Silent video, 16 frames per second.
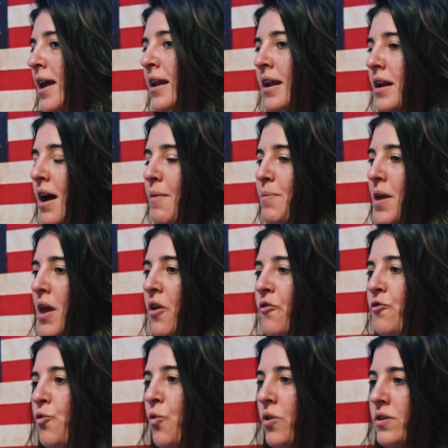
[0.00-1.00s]
and it not being
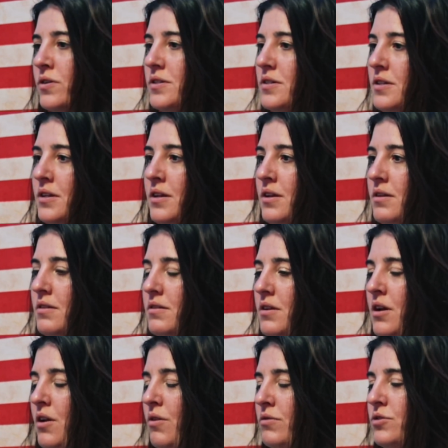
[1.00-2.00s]
forced, and
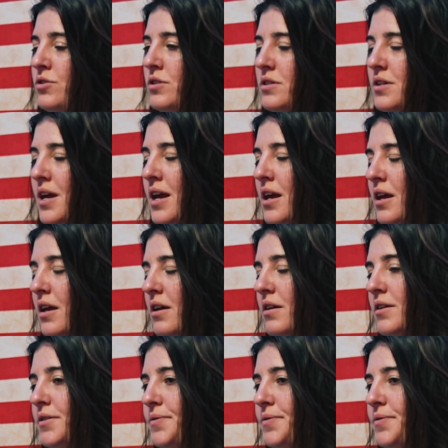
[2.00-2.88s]
you know, just like,